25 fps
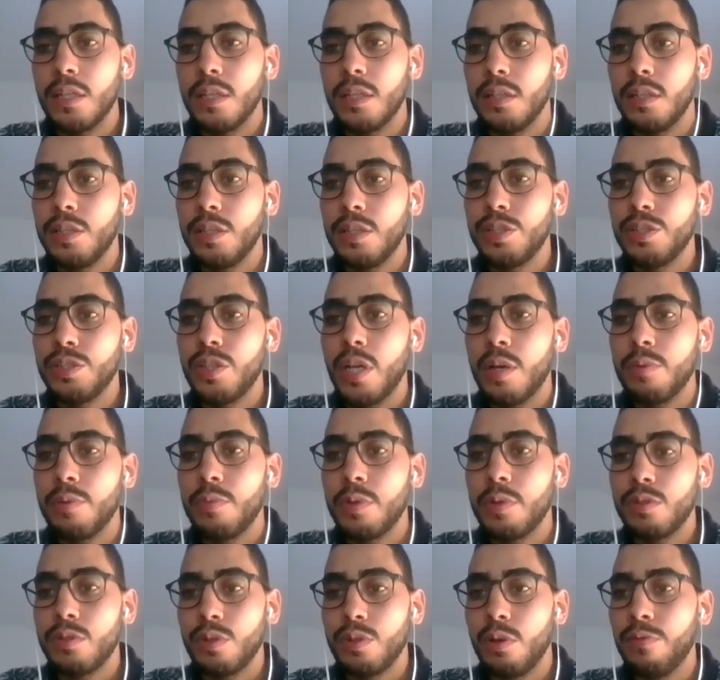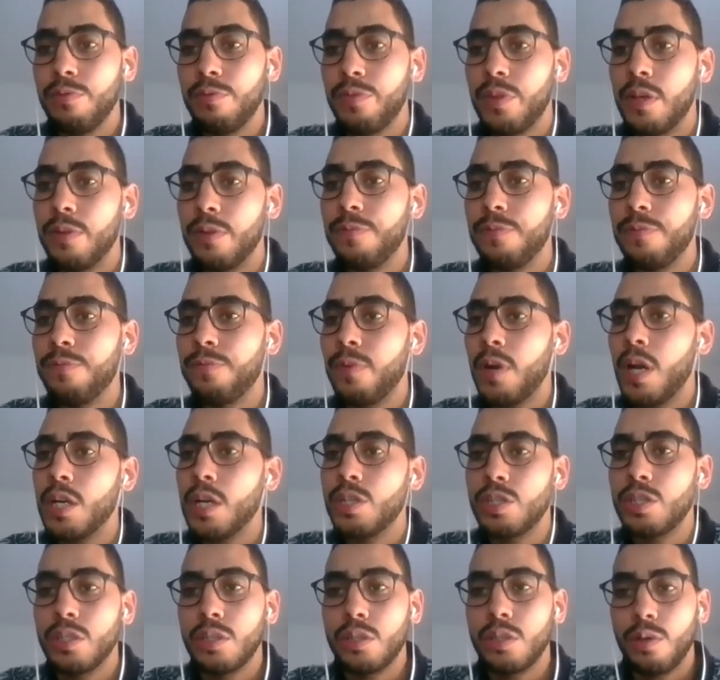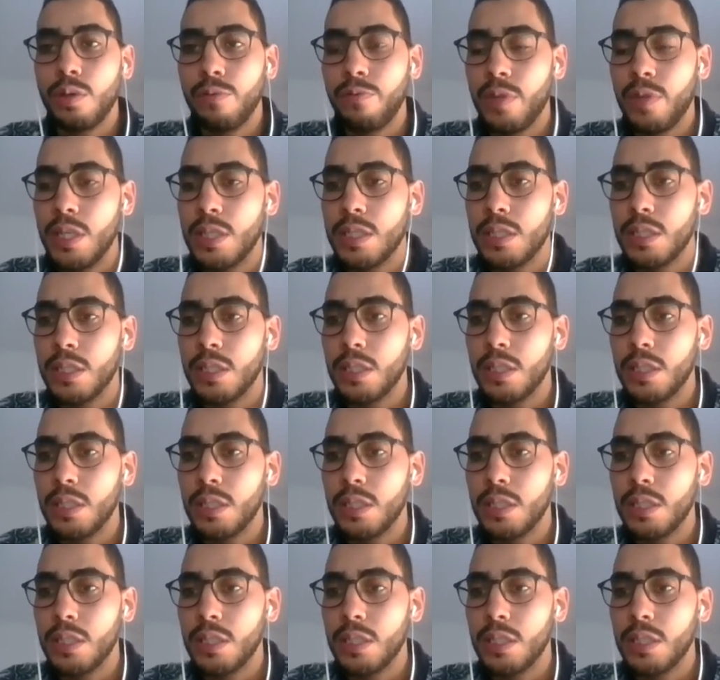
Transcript: any numbers of the fraction of this